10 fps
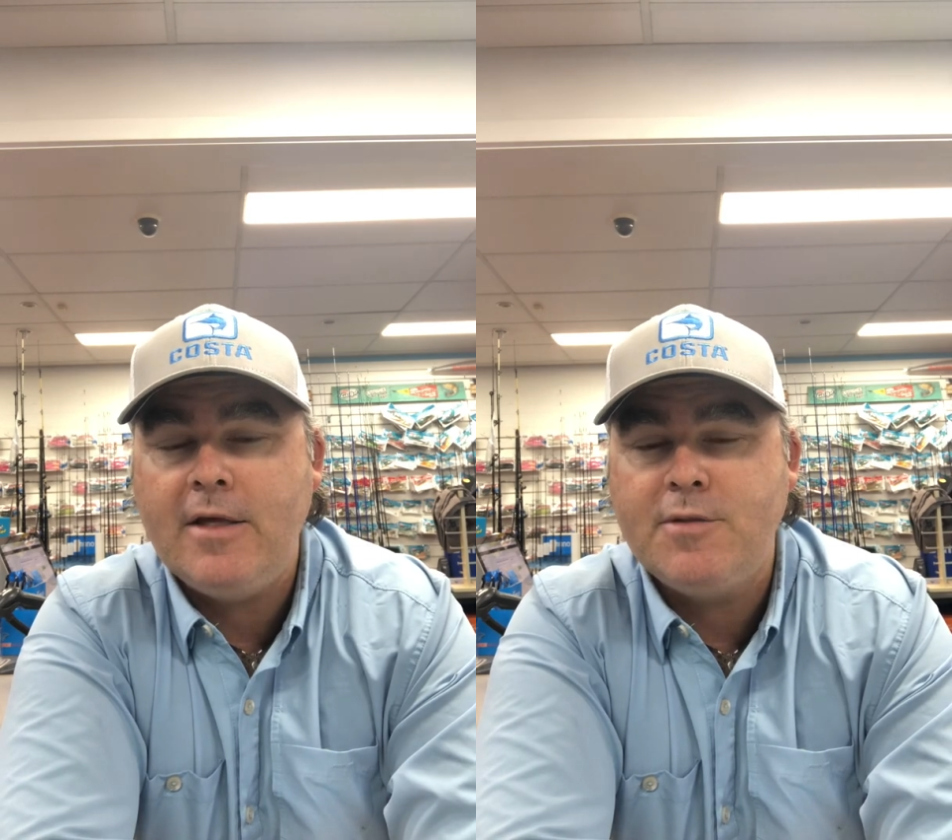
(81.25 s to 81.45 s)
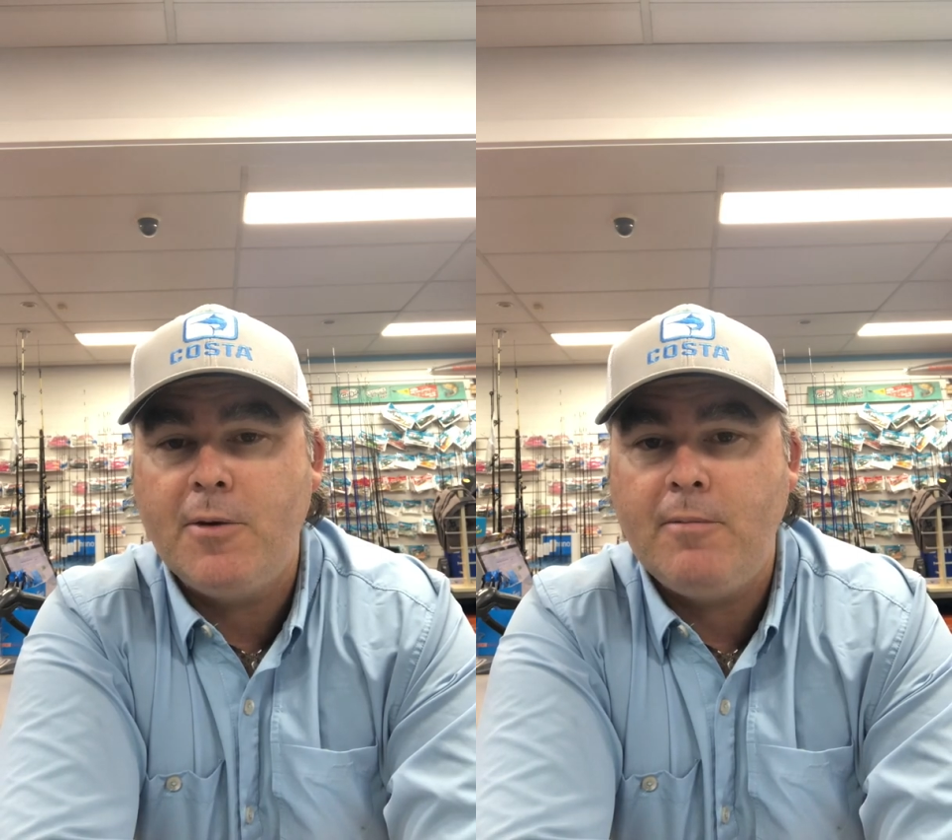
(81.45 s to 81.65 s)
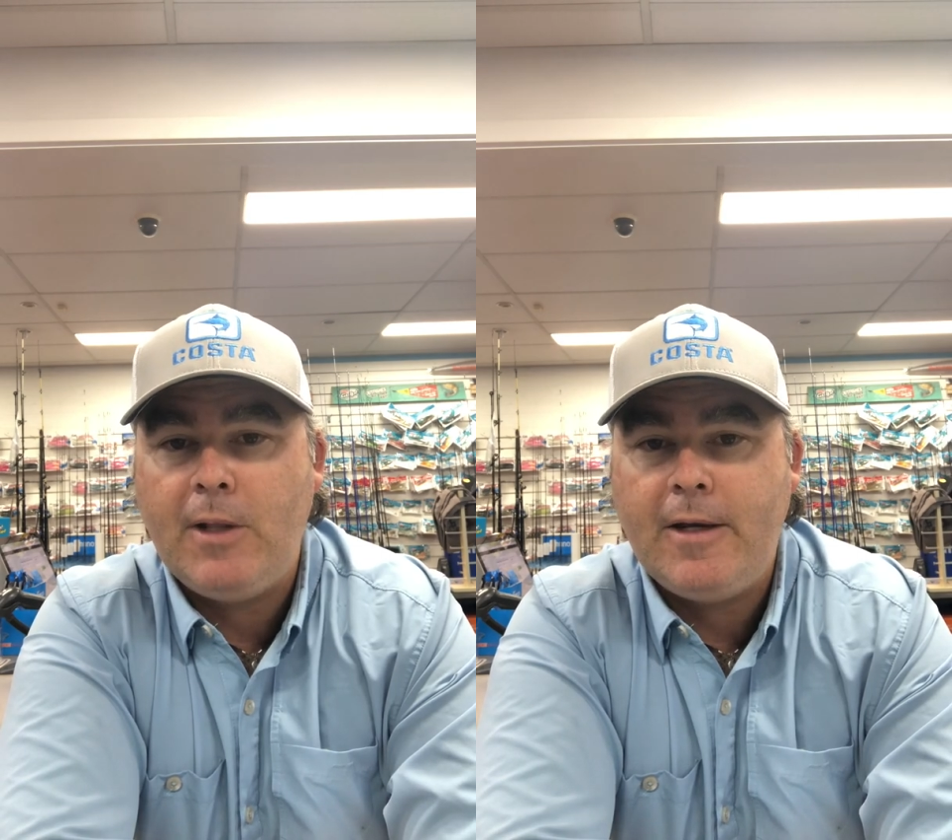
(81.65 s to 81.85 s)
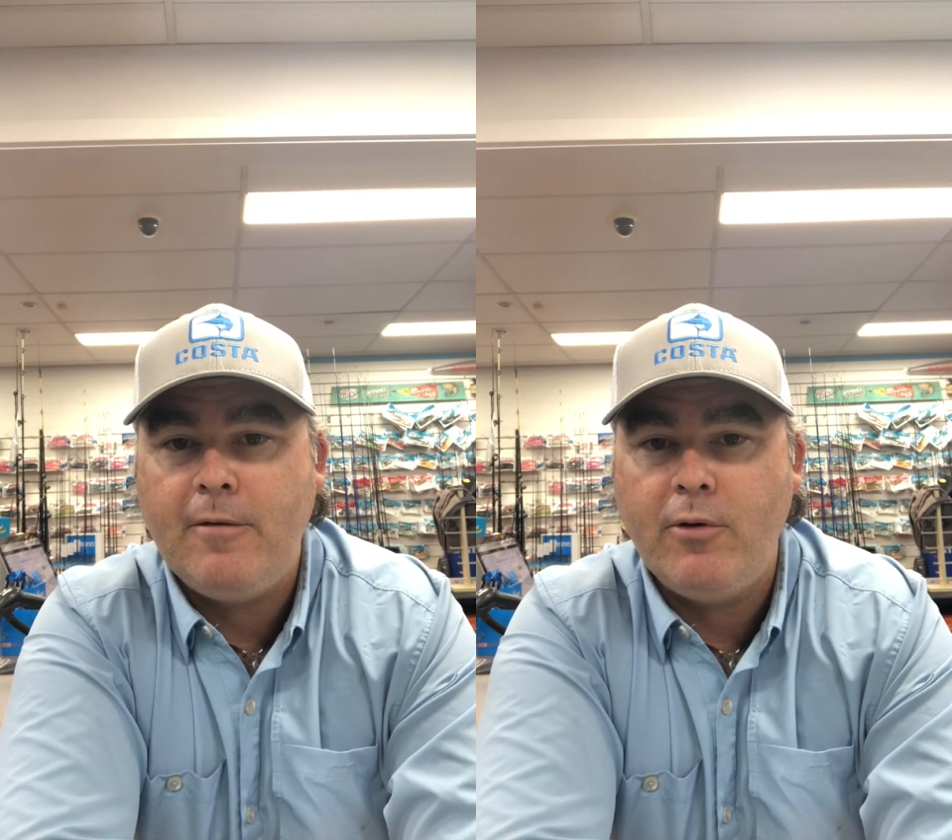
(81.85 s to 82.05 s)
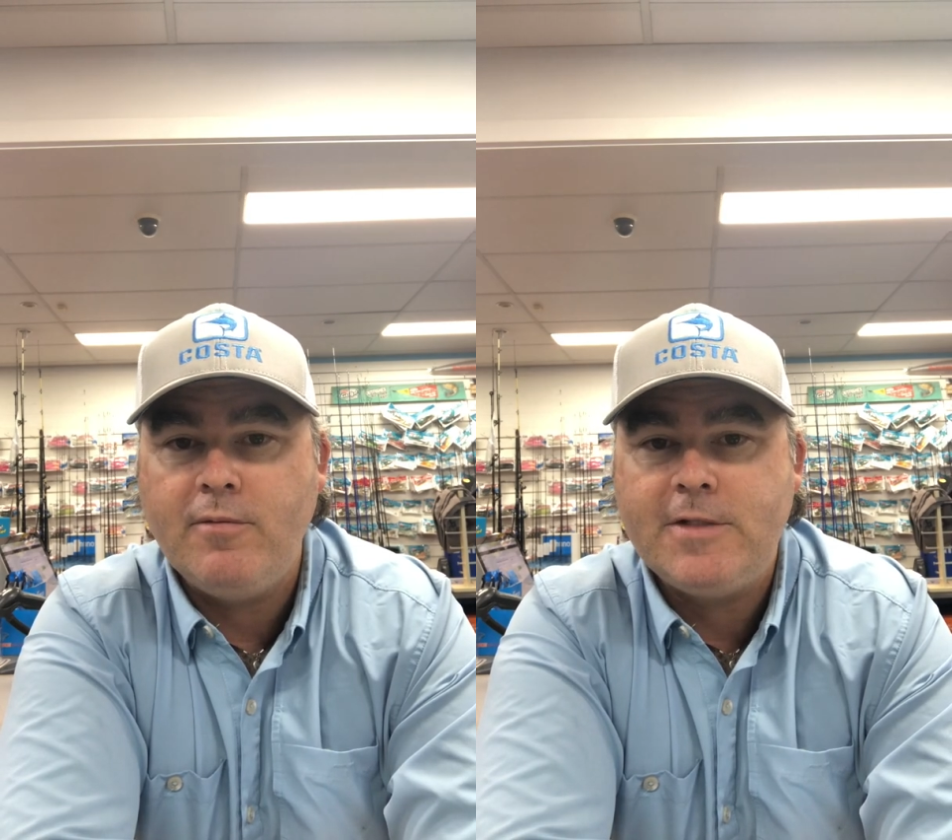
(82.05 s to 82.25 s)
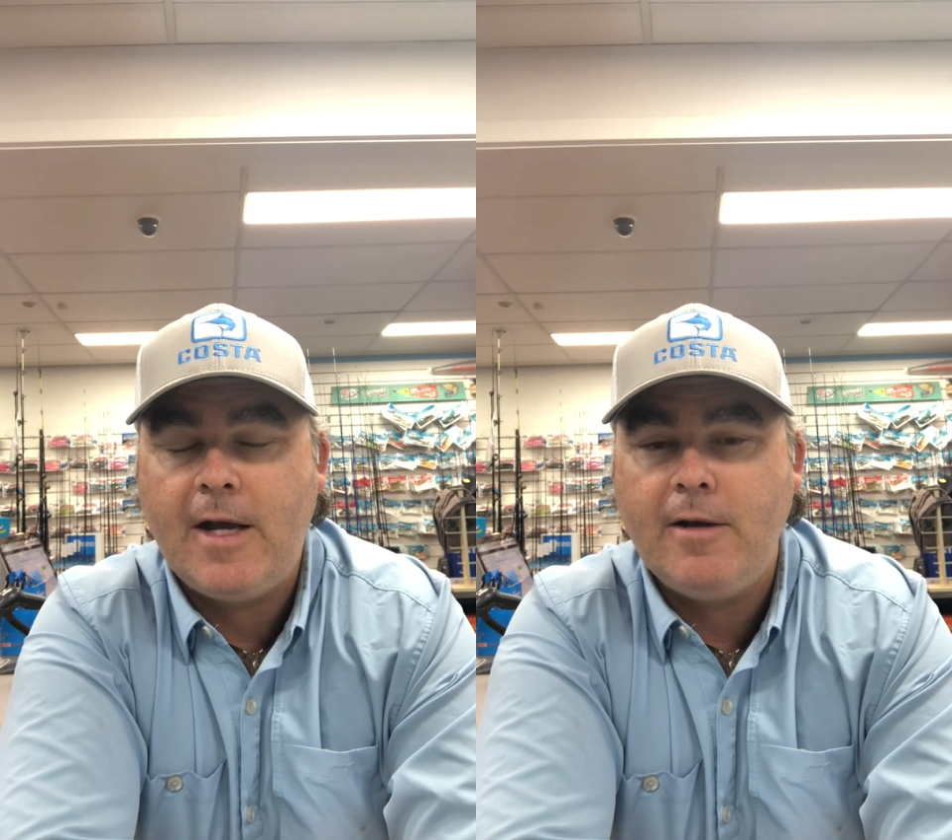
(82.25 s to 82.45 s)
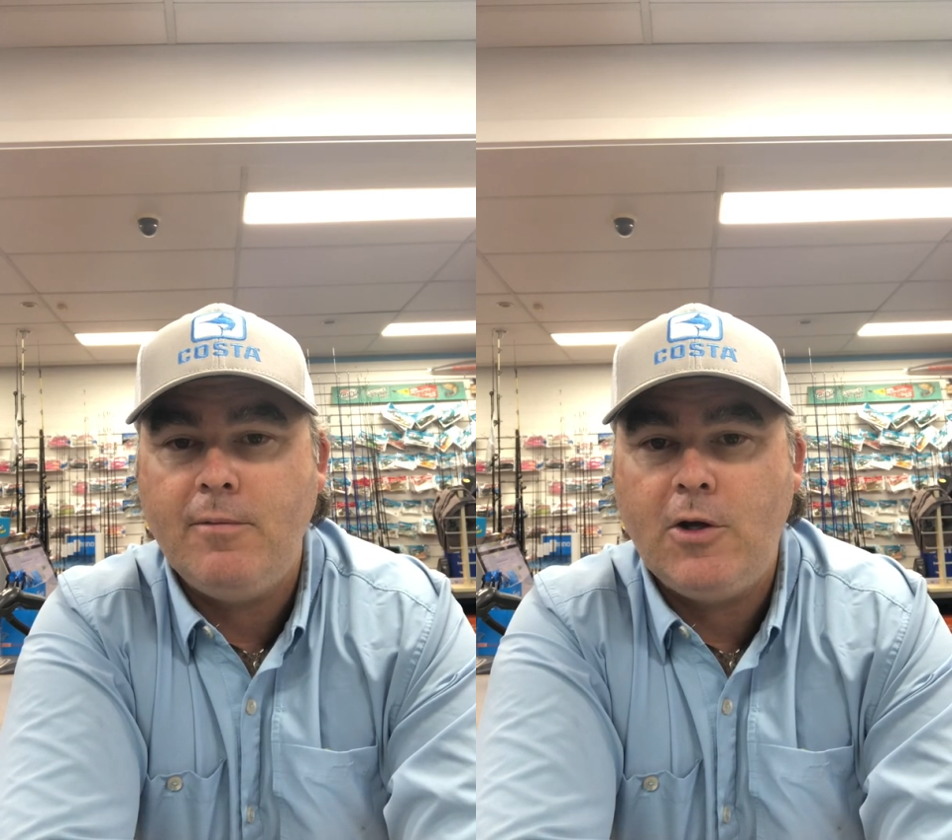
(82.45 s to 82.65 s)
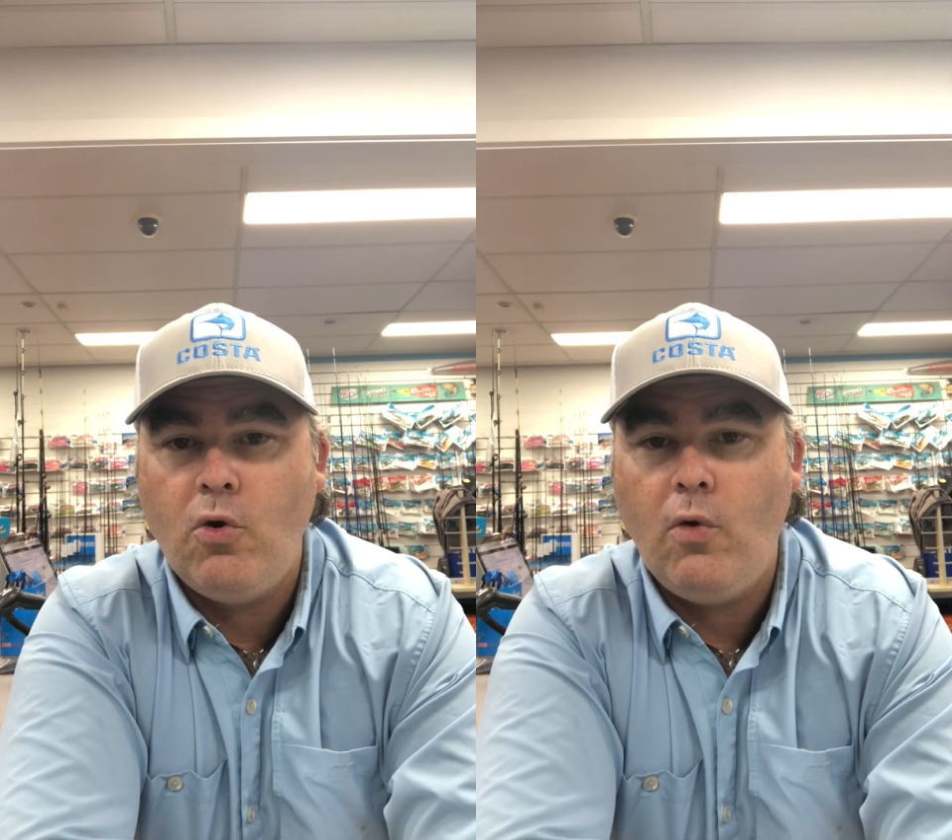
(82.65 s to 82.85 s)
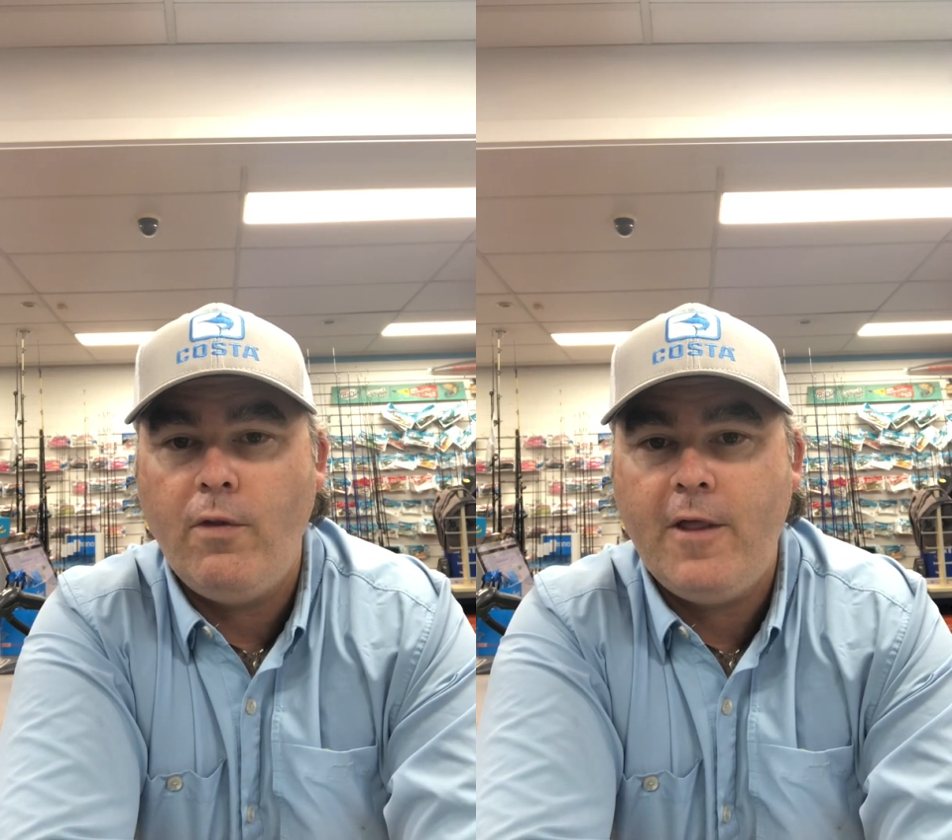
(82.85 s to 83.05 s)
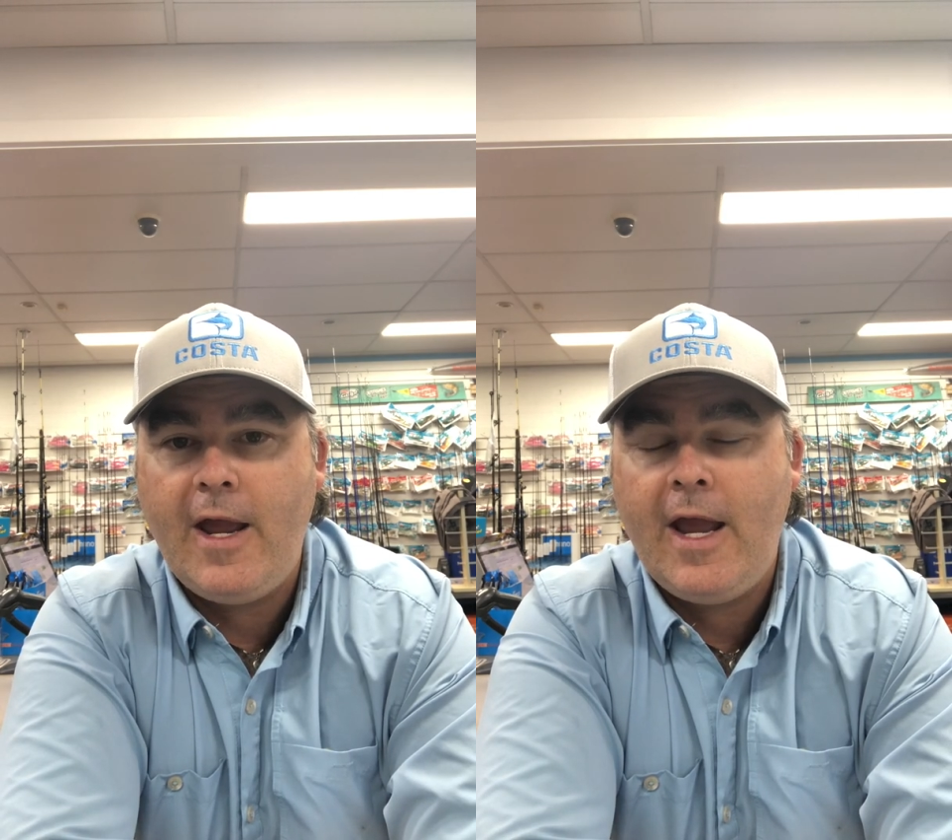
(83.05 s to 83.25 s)
there's been plenty of bream starting to be
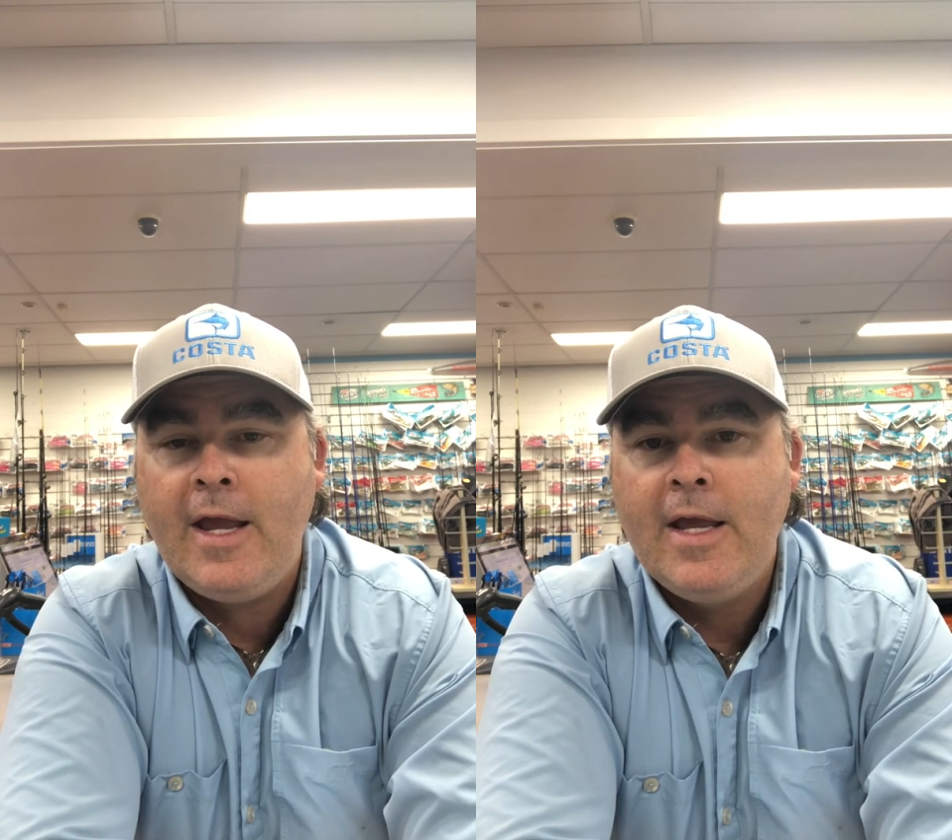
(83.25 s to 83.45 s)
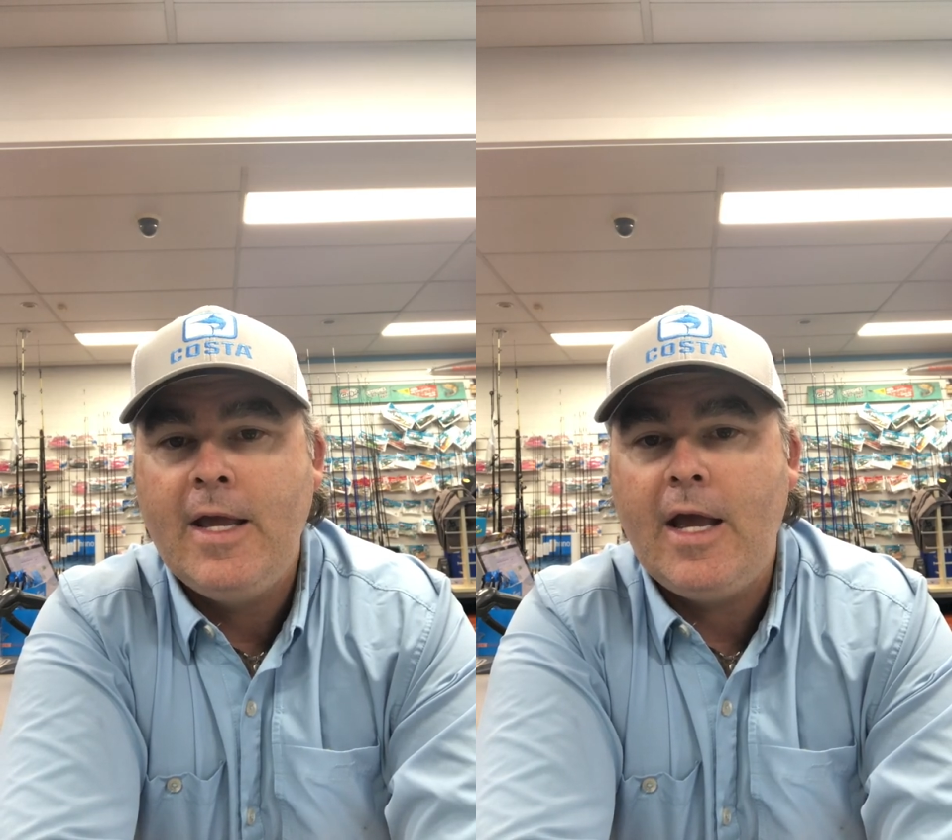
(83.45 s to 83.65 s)
caught there,